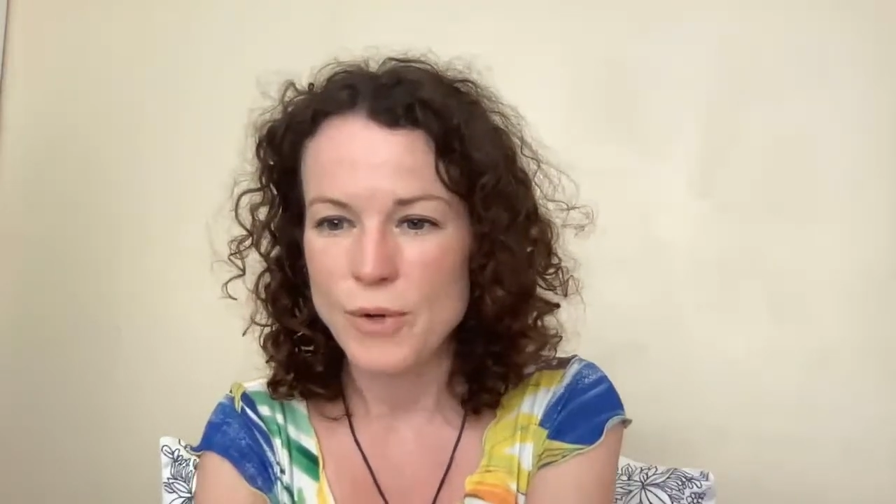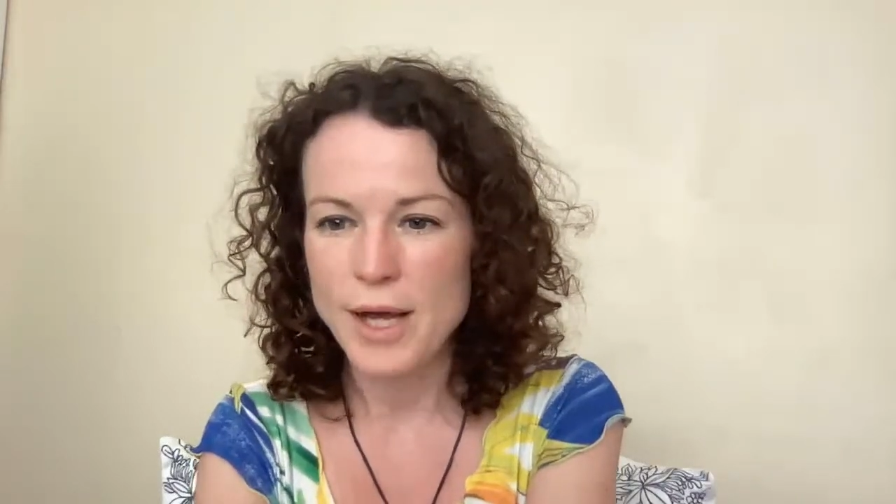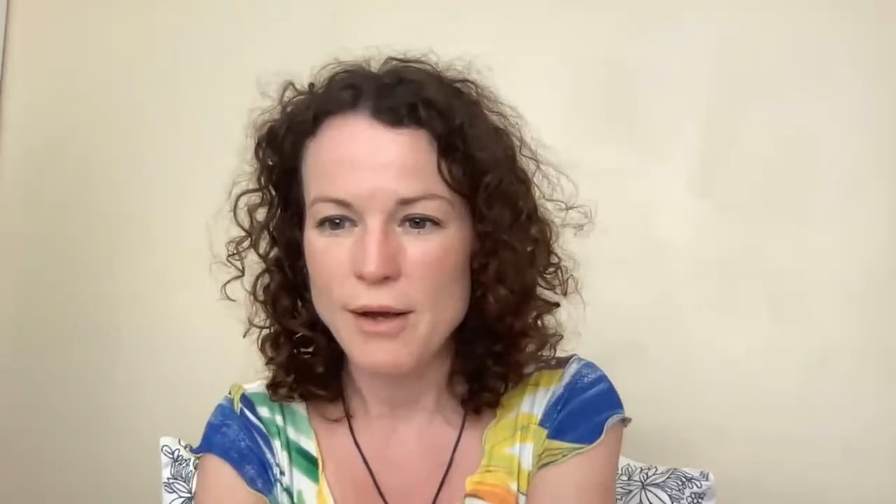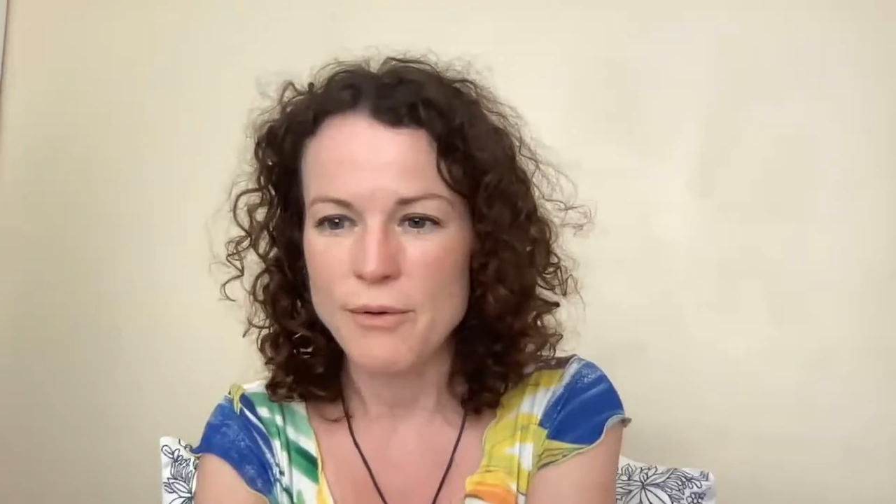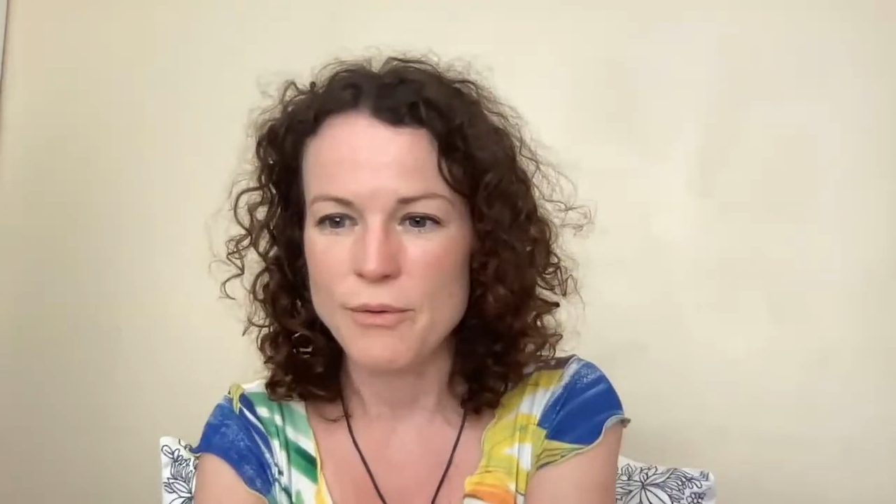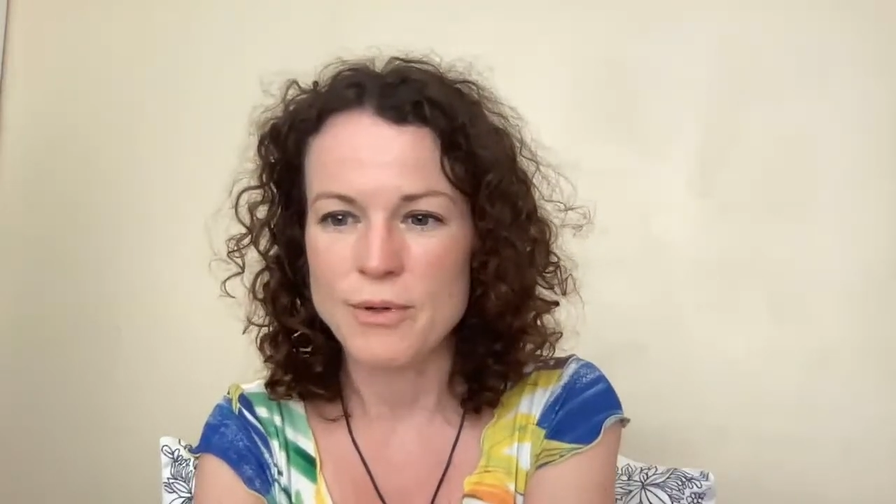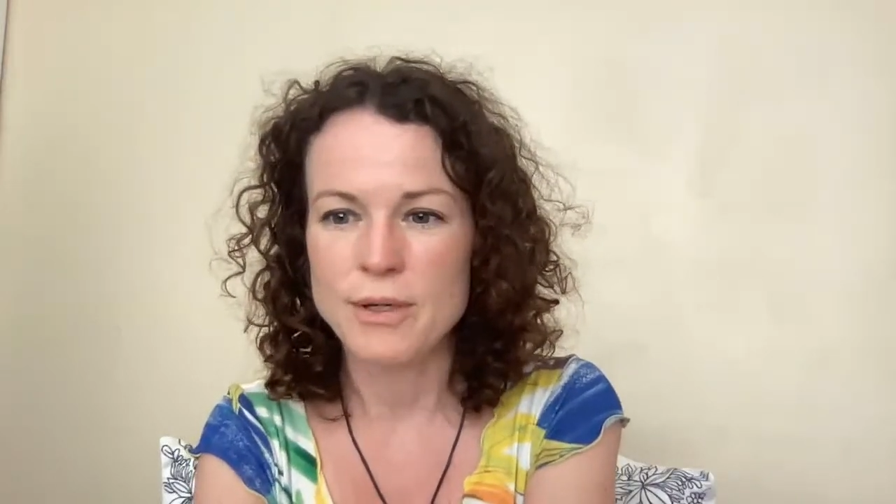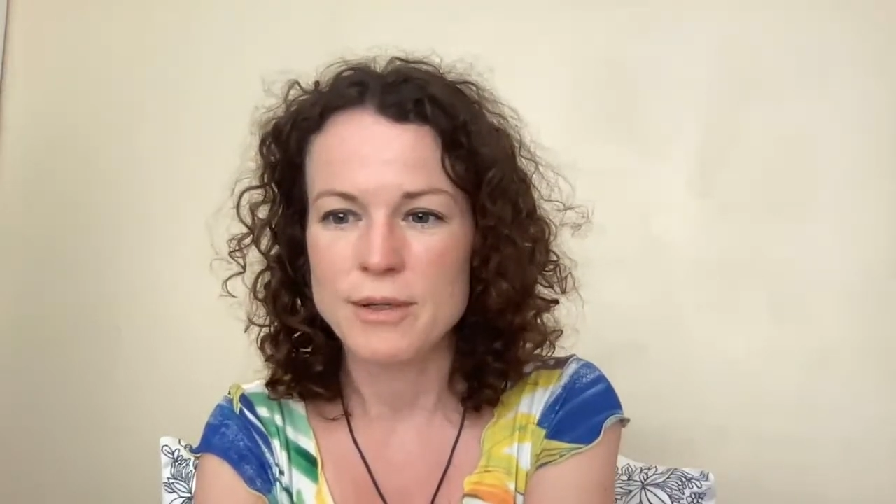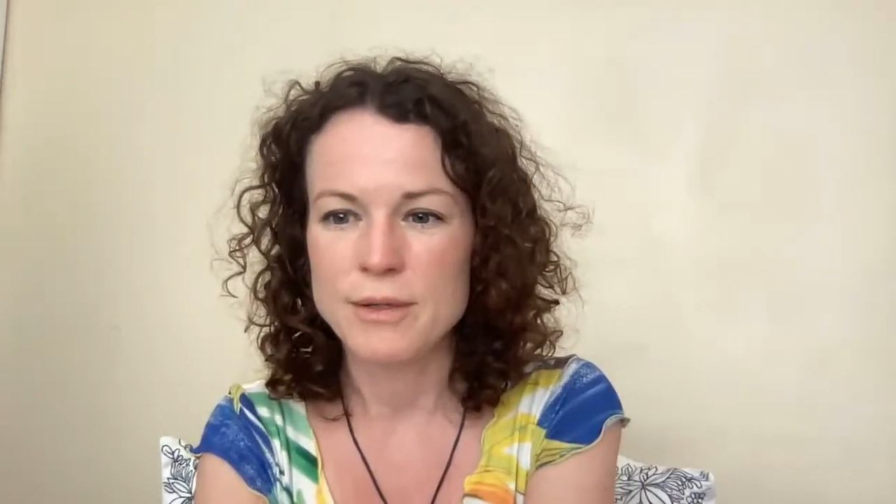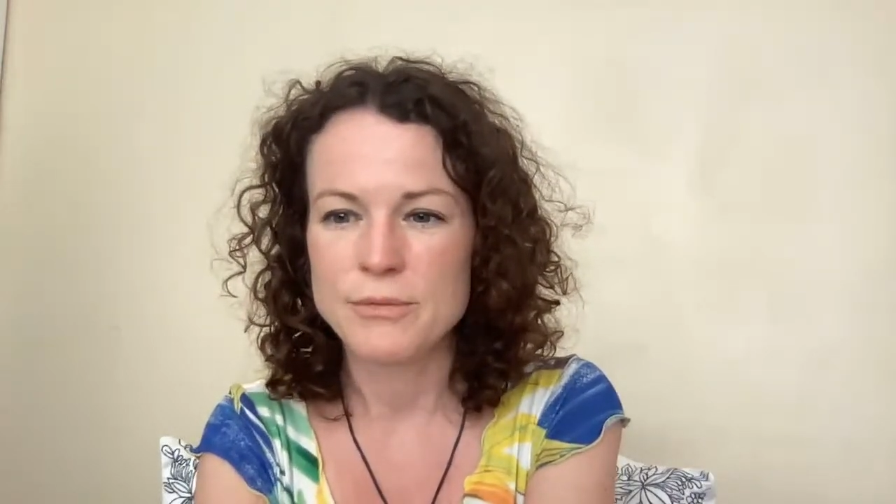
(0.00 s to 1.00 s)

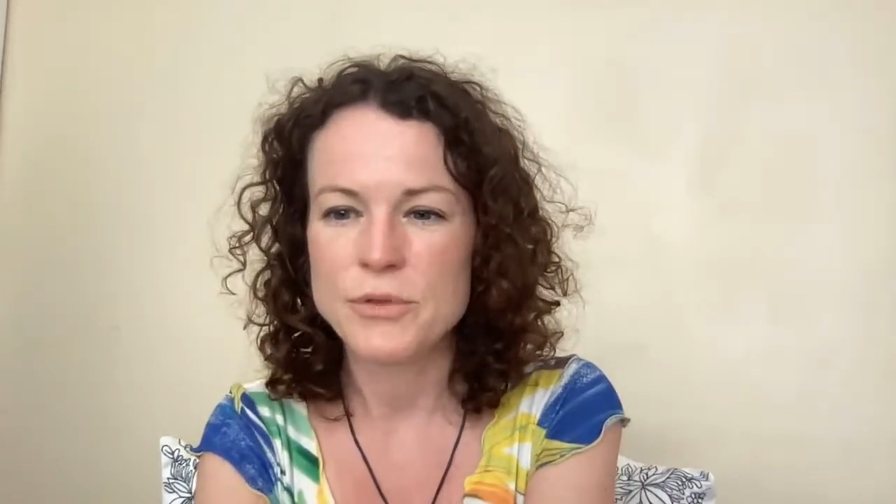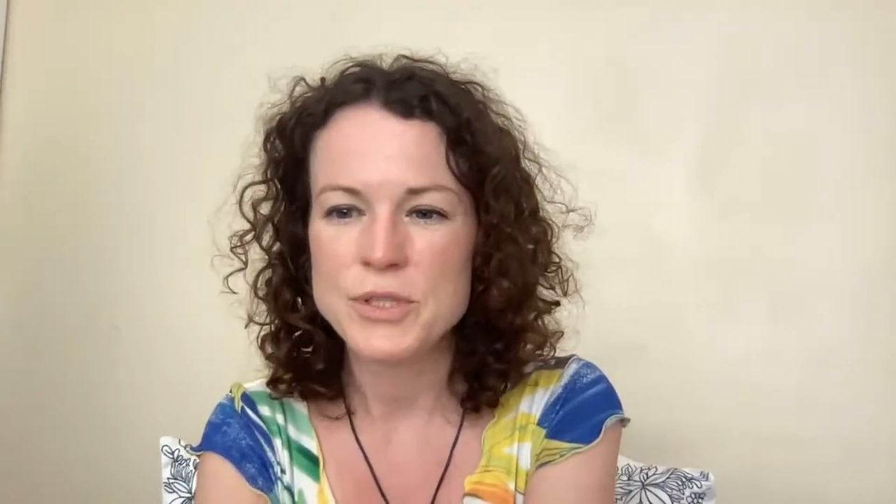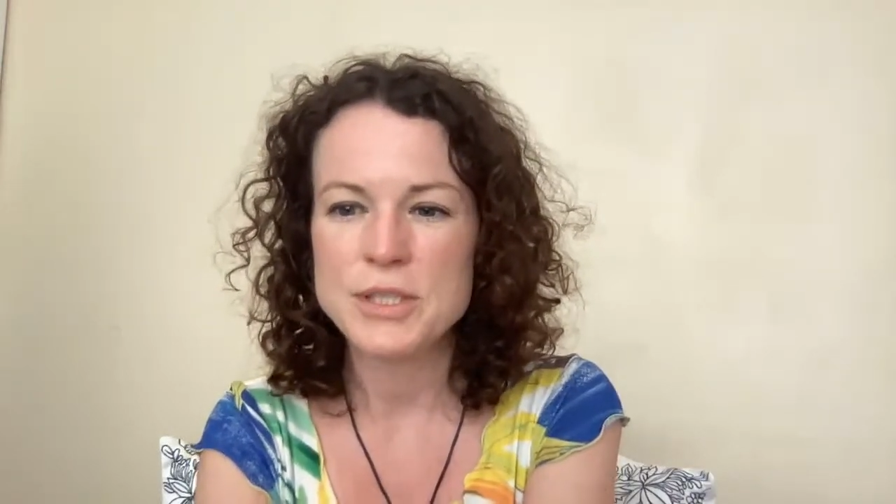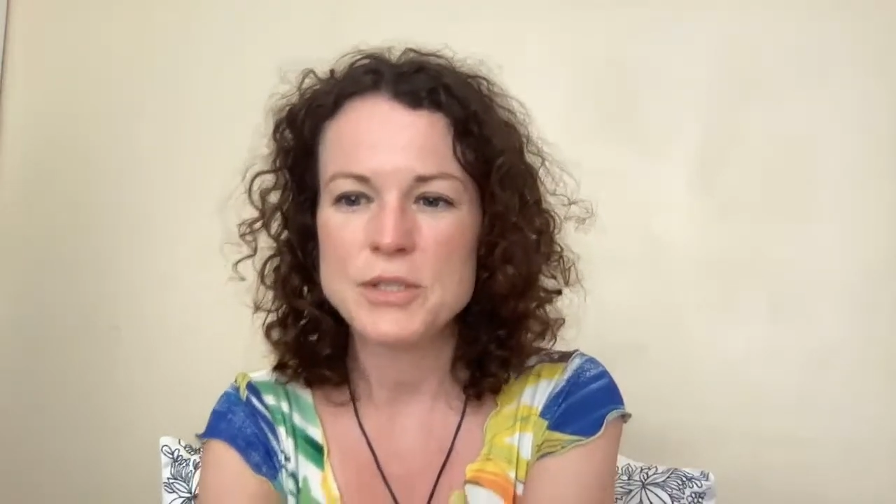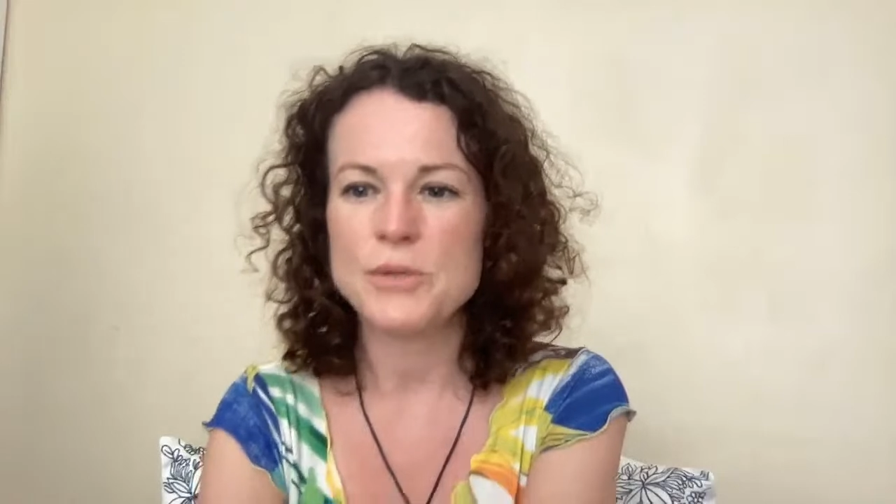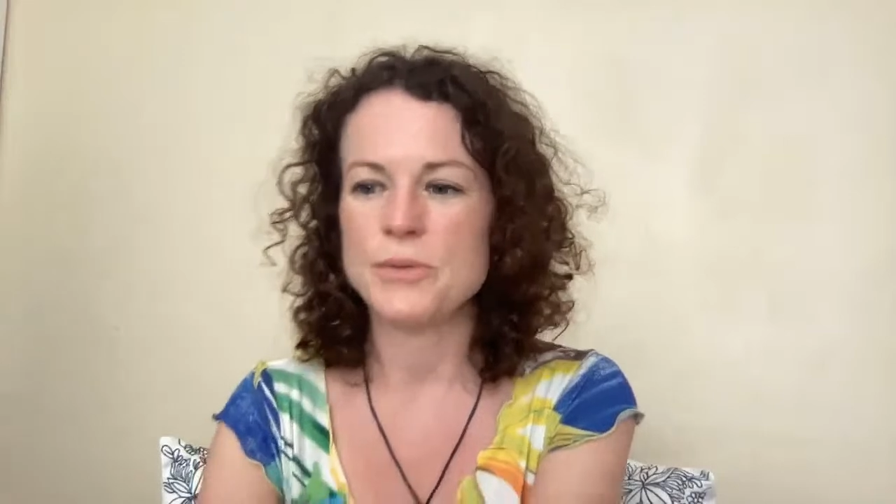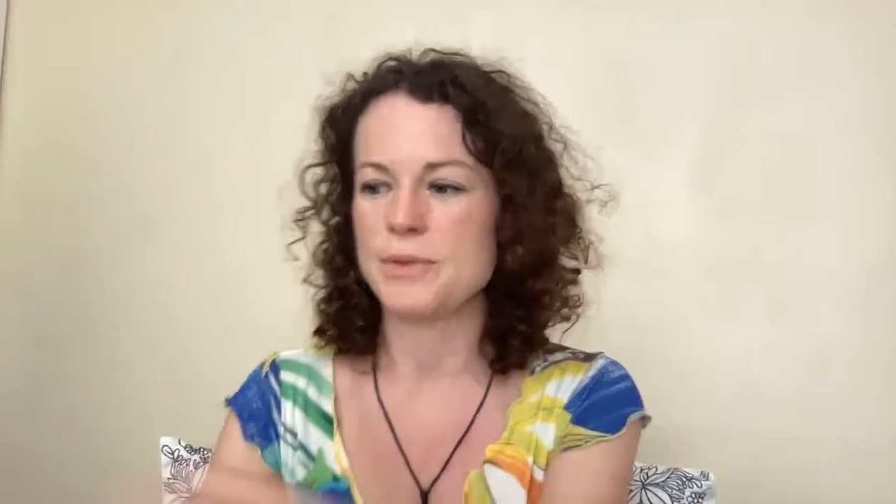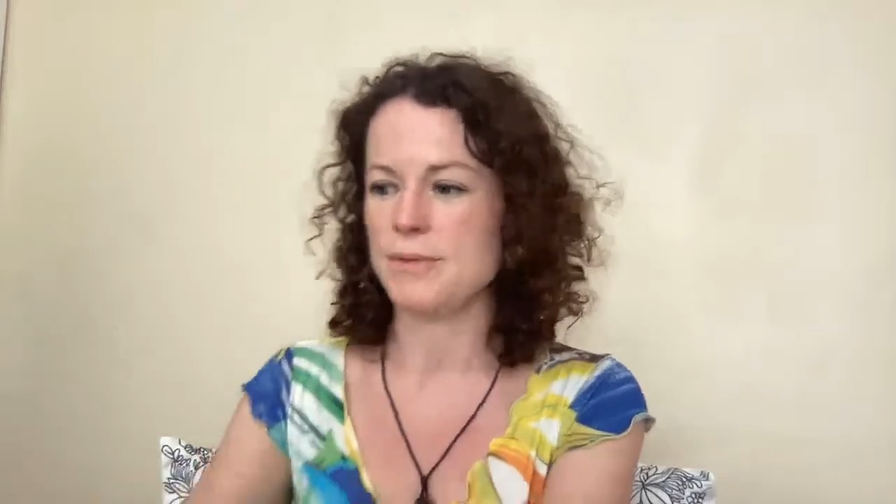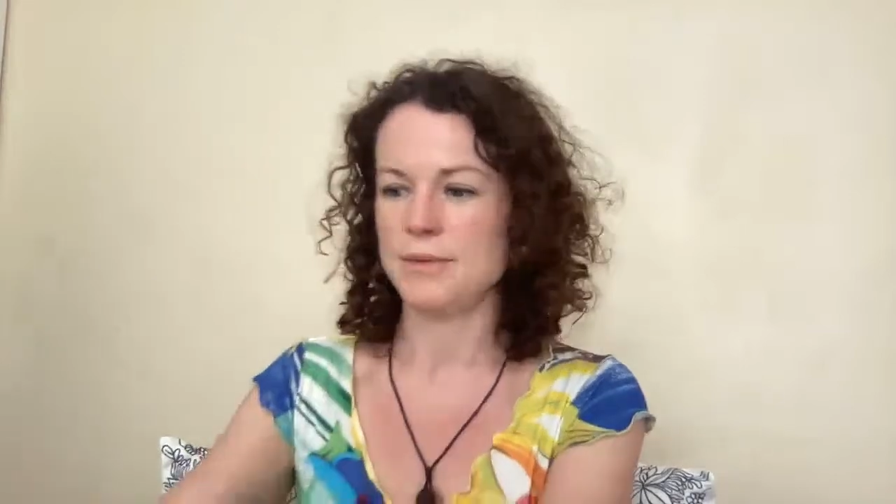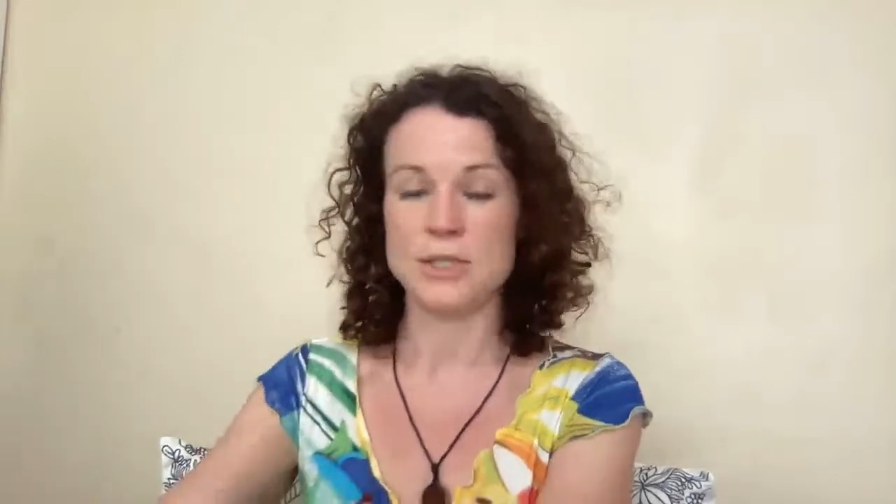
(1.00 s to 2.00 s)
Wow,
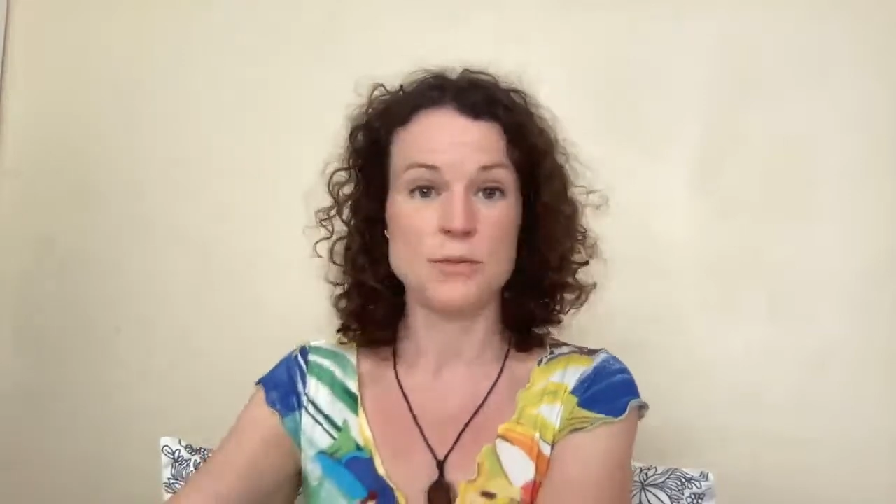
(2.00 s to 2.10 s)
42.